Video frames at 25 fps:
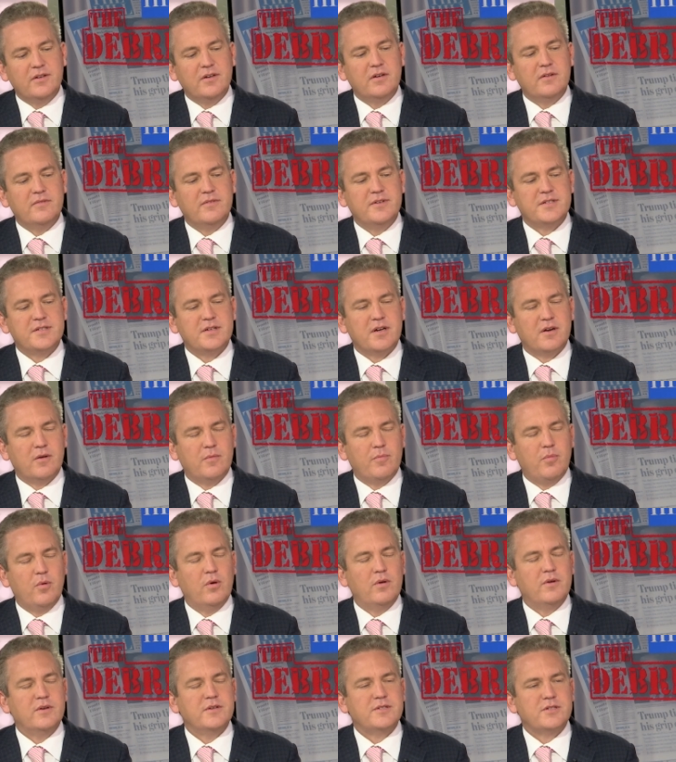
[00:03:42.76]
nervous. Our yeah.
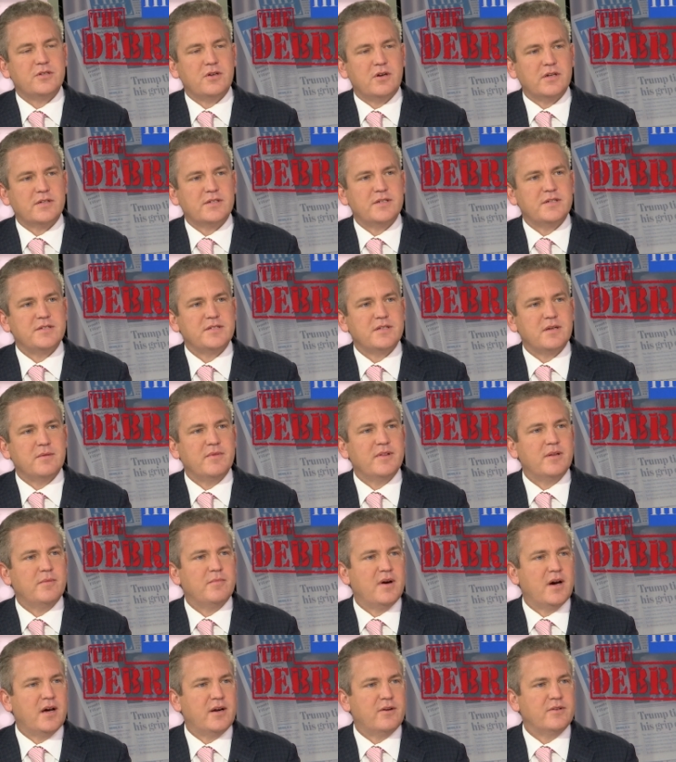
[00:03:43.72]
reporters talked to some of
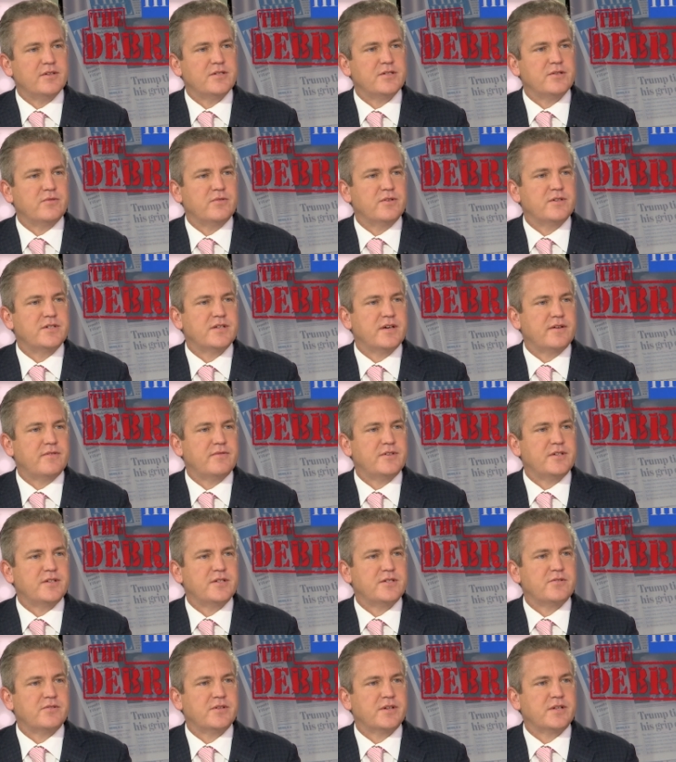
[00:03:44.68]
the moderates who are in tough
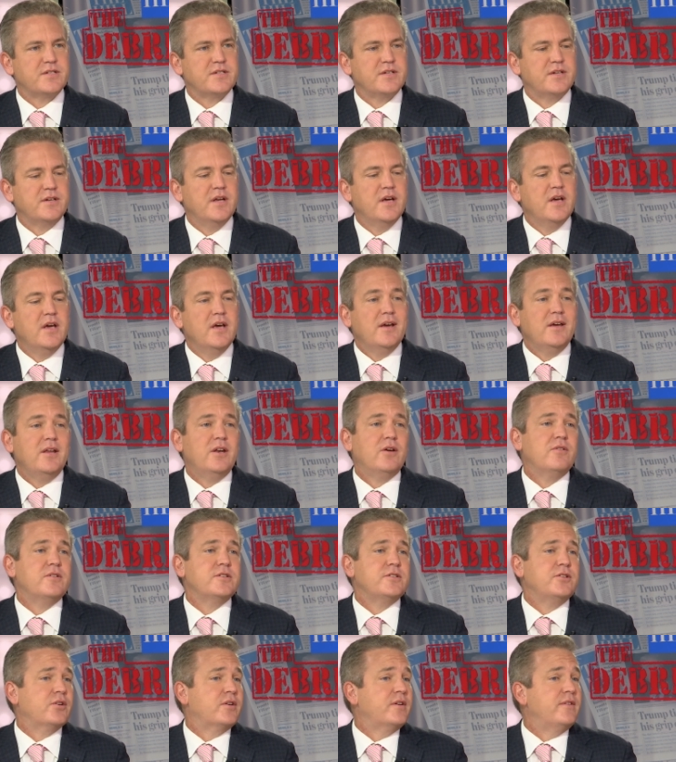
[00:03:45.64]
districts, and, you know,
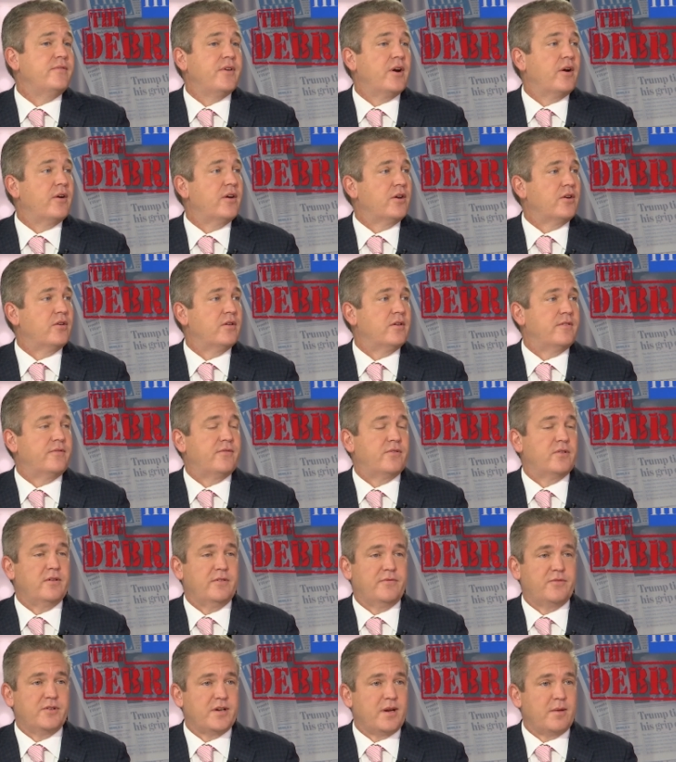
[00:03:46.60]
it was looking very good
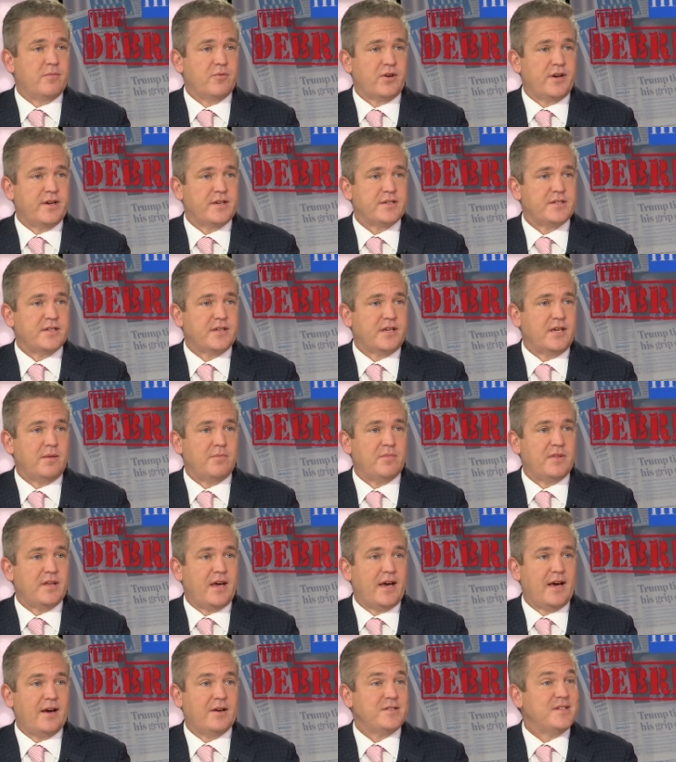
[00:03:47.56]
for, for Democrats to keep
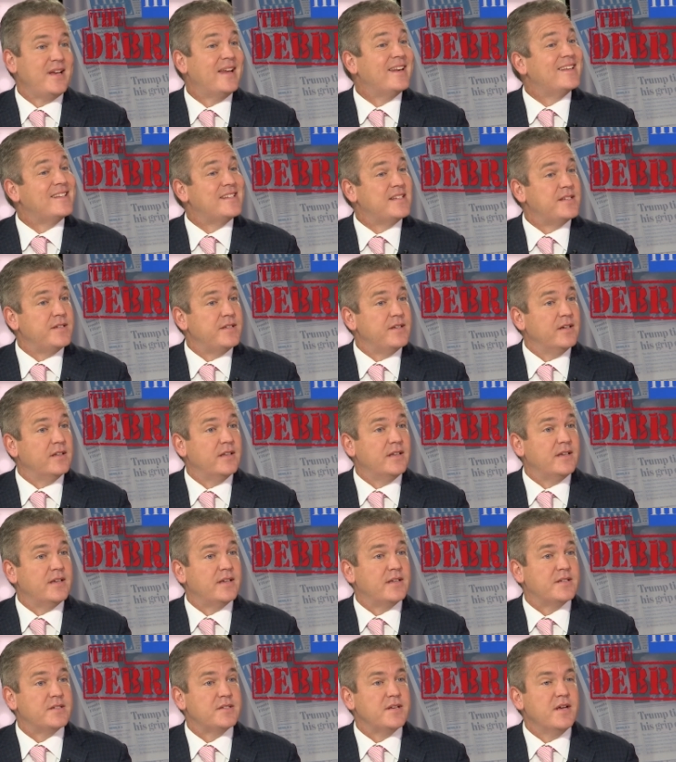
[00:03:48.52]
the yeah. House, and it still
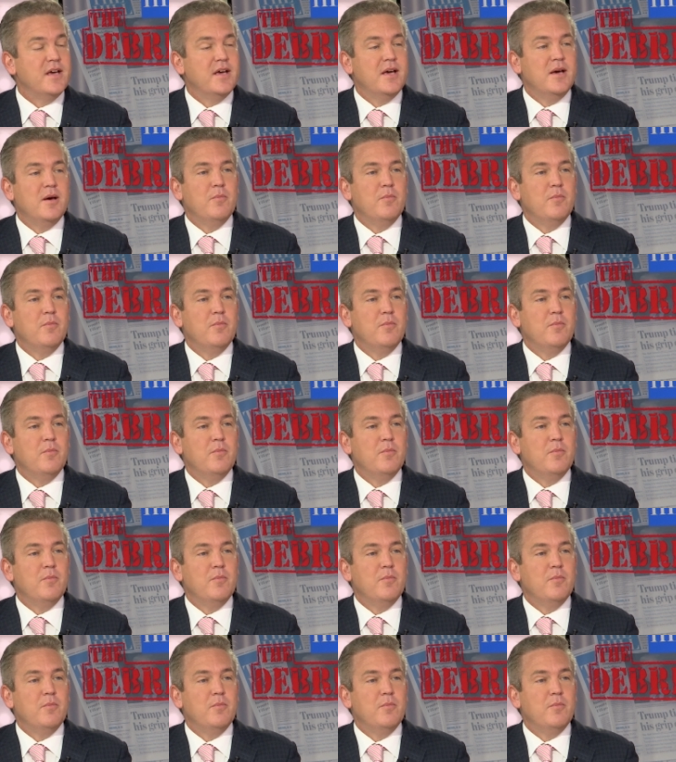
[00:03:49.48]
is.